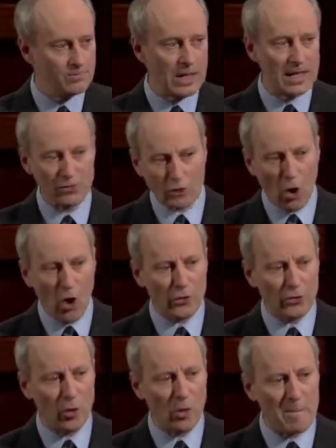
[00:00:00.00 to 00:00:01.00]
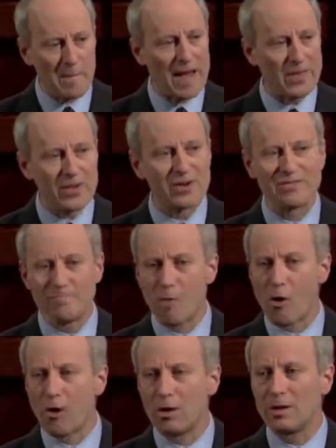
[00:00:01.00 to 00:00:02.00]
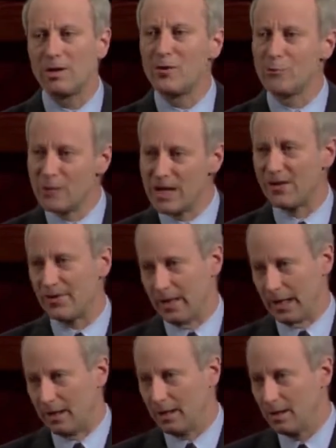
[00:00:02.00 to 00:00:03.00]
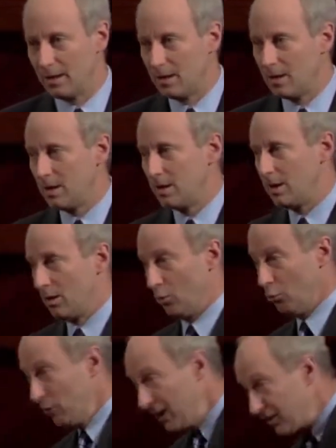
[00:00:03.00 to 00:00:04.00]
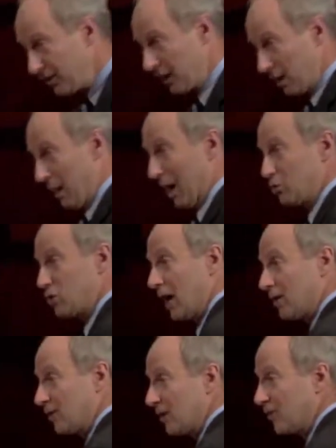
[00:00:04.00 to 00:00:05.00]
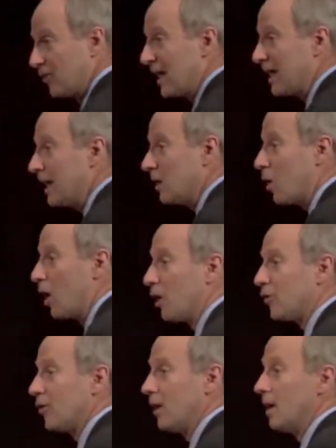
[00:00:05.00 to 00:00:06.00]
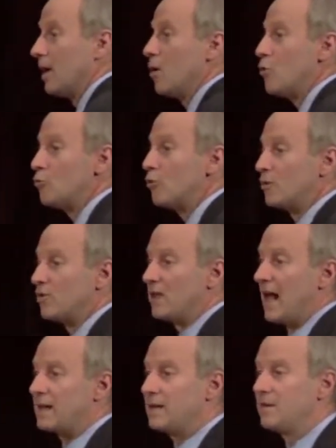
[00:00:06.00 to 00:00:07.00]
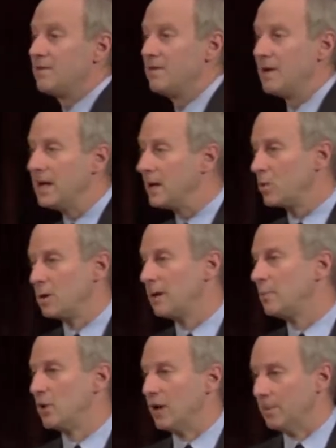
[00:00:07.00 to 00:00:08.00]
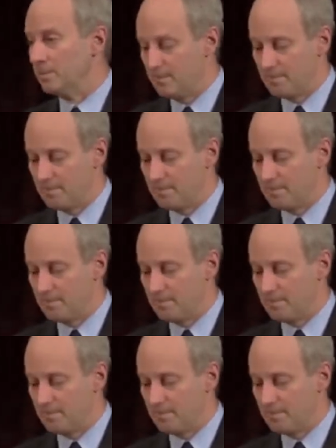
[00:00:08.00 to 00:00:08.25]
it's also a method of moral reasoning, reasoning about justice, that he calls reflective equilibrium.